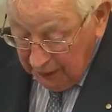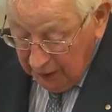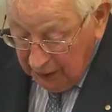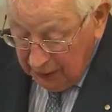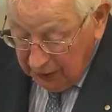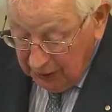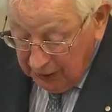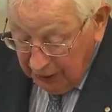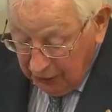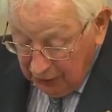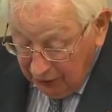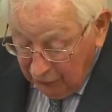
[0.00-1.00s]

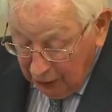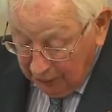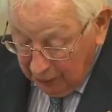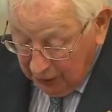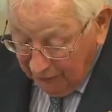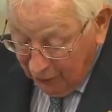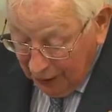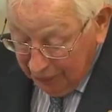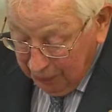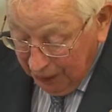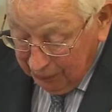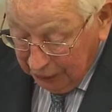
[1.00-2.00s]
Indeed, the development of our
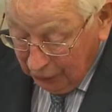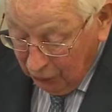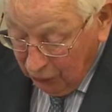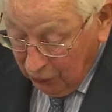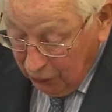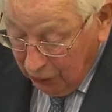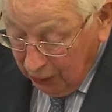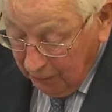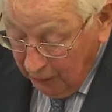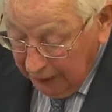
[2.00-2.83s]
public law